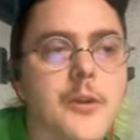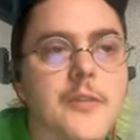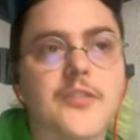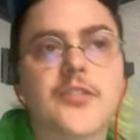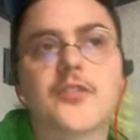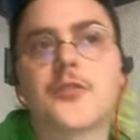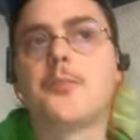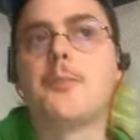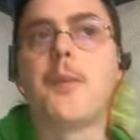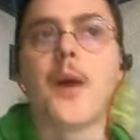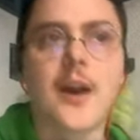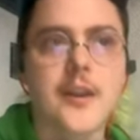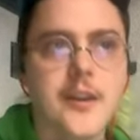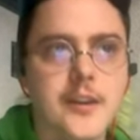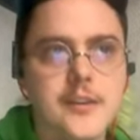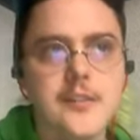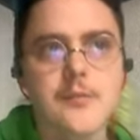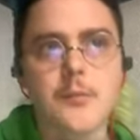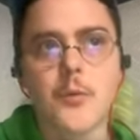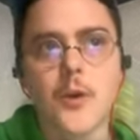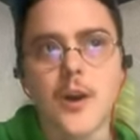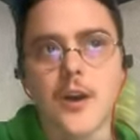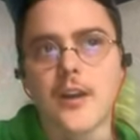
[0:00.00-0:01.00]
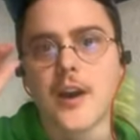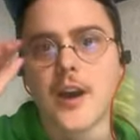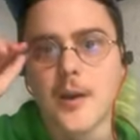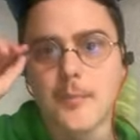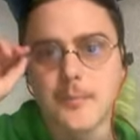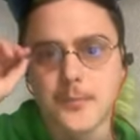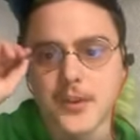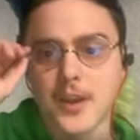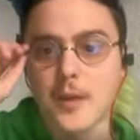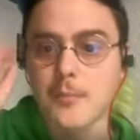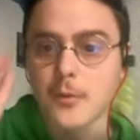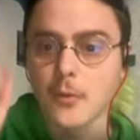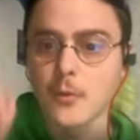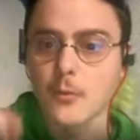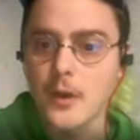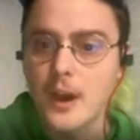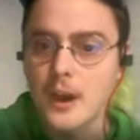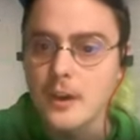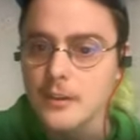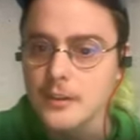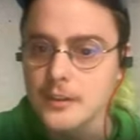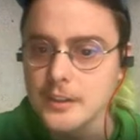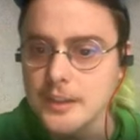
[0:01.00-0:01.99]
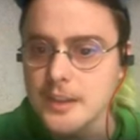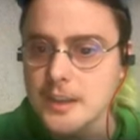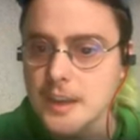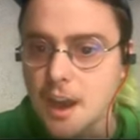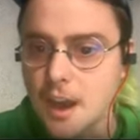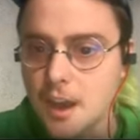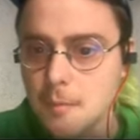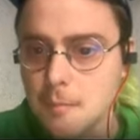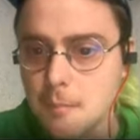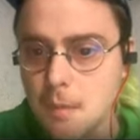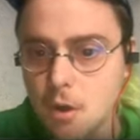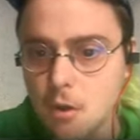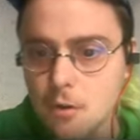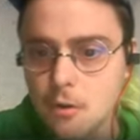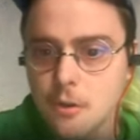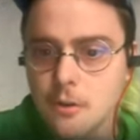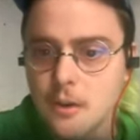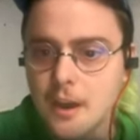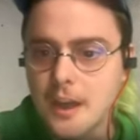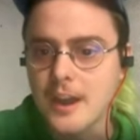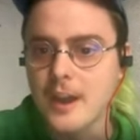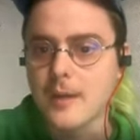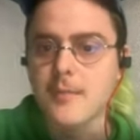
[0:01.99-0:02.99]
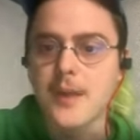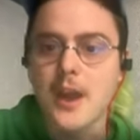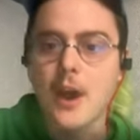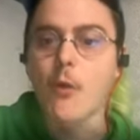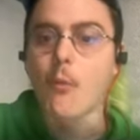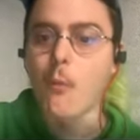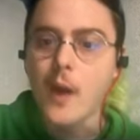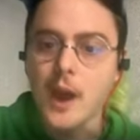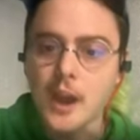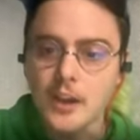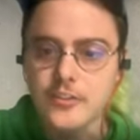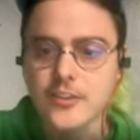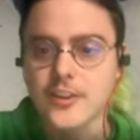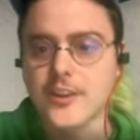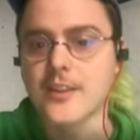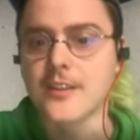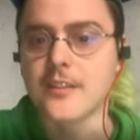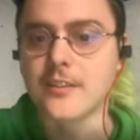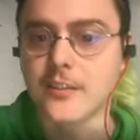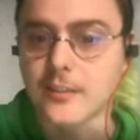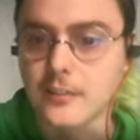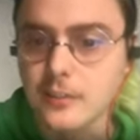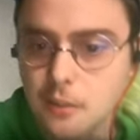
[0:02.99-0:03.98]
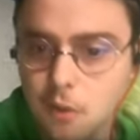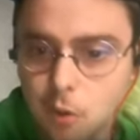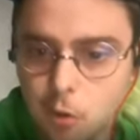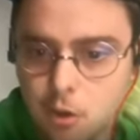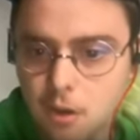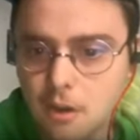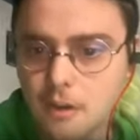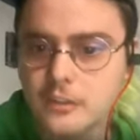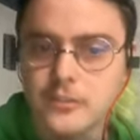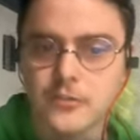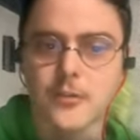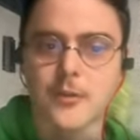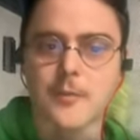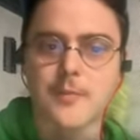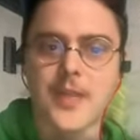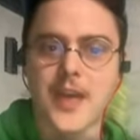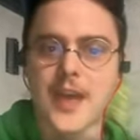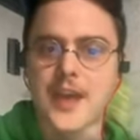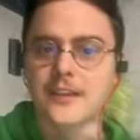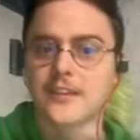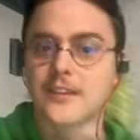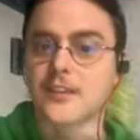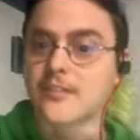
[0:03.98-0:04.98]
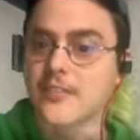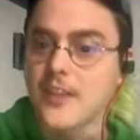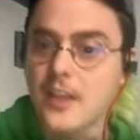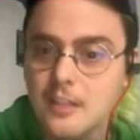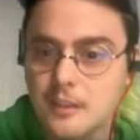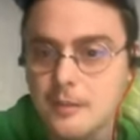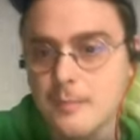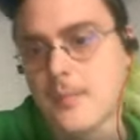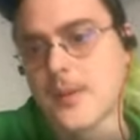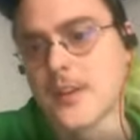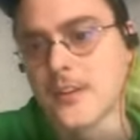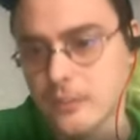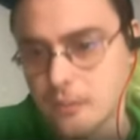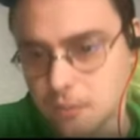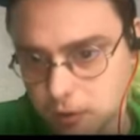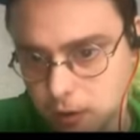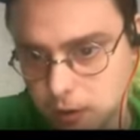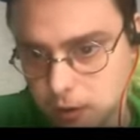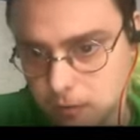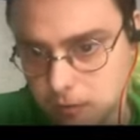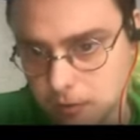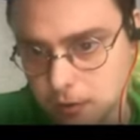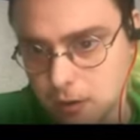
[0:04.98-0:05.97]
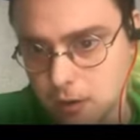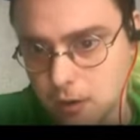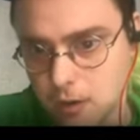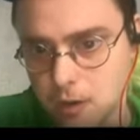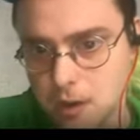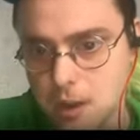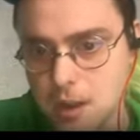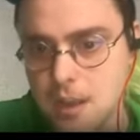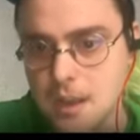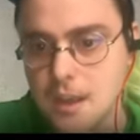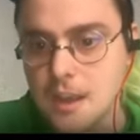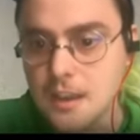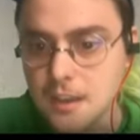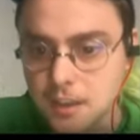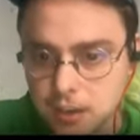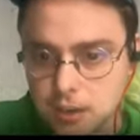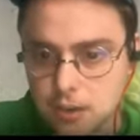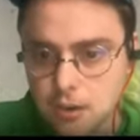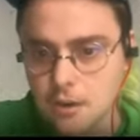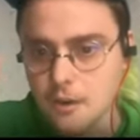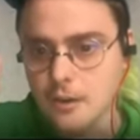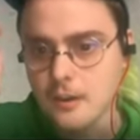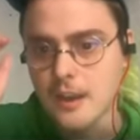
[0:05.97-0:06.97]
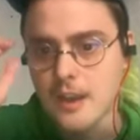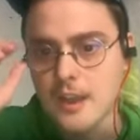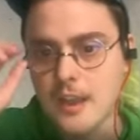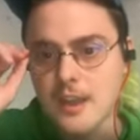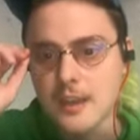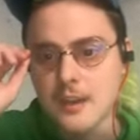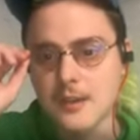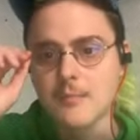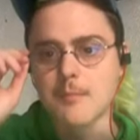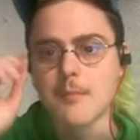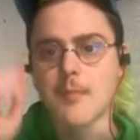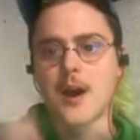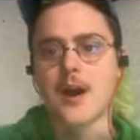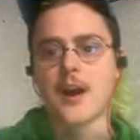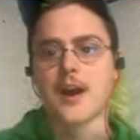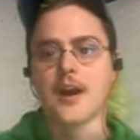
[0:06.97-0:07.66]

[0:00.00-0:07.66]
we've spun one up temporarily on modal and i'm now watching the logs from that development server here in